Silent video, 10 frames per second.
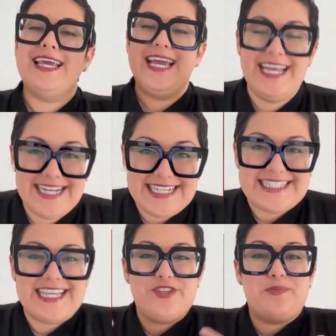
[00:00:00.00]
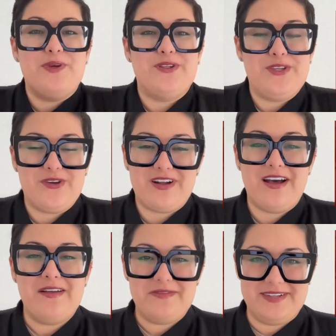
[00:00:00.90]
And instead, you're building your
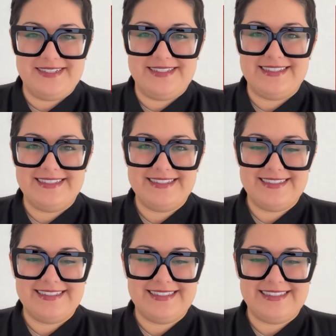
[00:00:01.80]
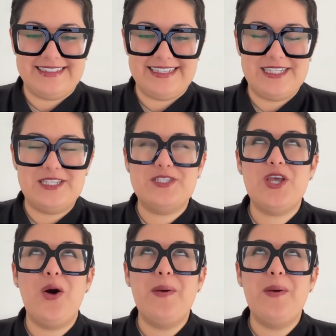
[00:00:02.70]
confidence. It's so